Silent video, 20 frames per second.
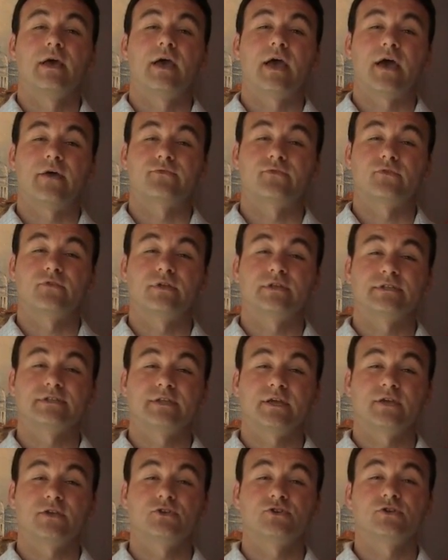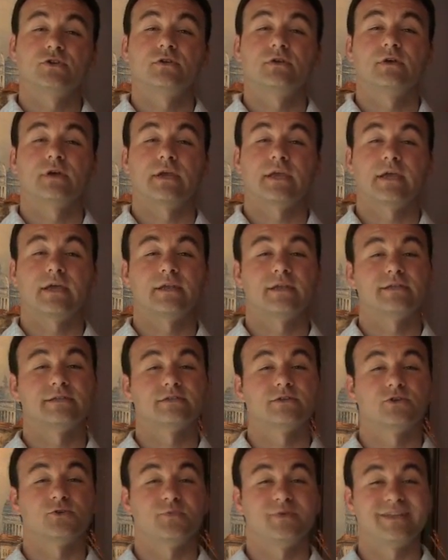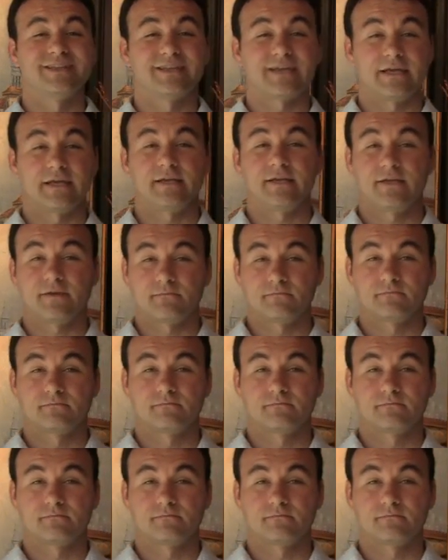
After this stage, again, it's going to be the tightening.